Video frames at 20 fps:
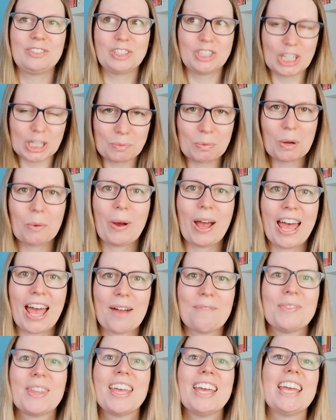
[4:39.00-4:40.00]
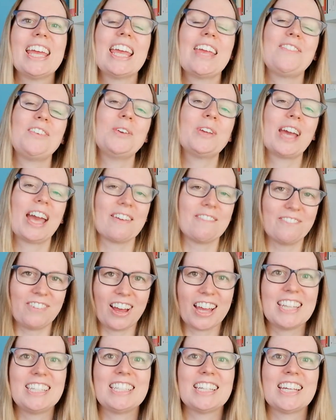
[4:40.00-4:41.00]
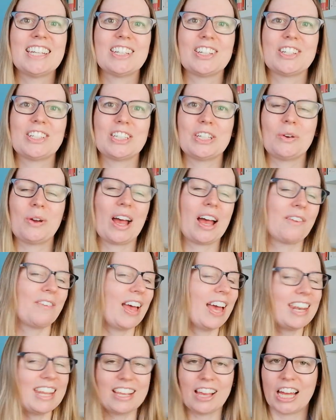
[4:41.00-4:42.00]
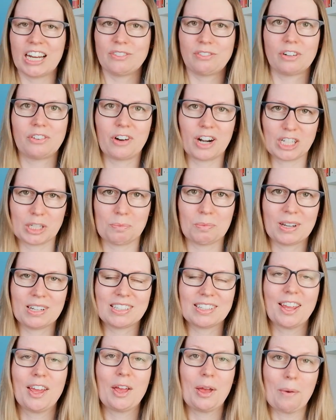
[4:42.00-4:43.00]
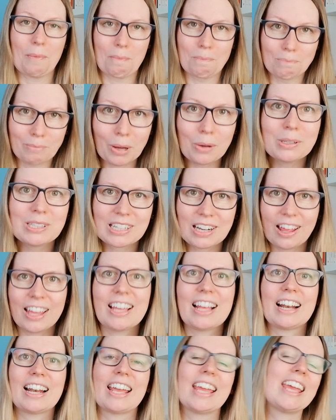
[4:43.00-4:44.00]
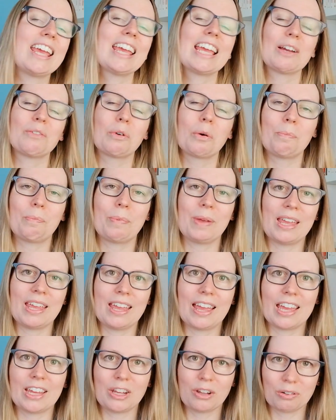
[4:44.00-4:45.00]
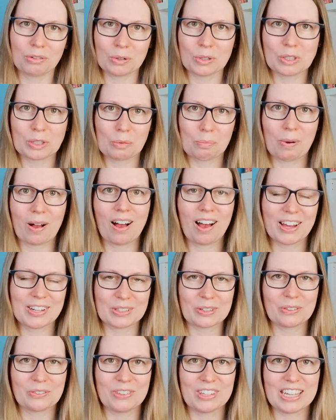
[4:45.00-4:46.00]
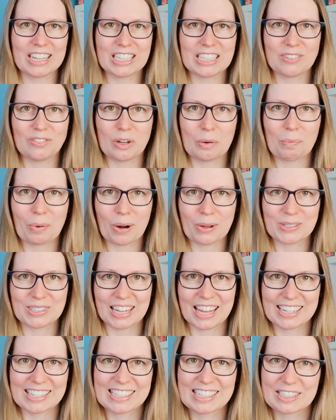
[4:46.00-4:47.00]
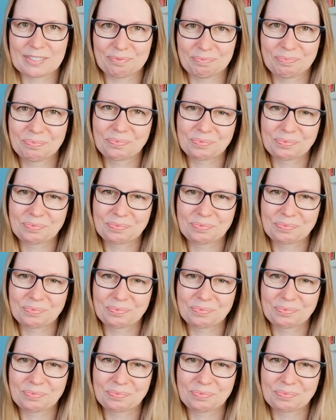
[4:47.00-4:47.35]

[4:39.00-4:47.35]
just be aware, if you get invited to have any kind of refreshment, most likely it will be a crucial part of the interview process.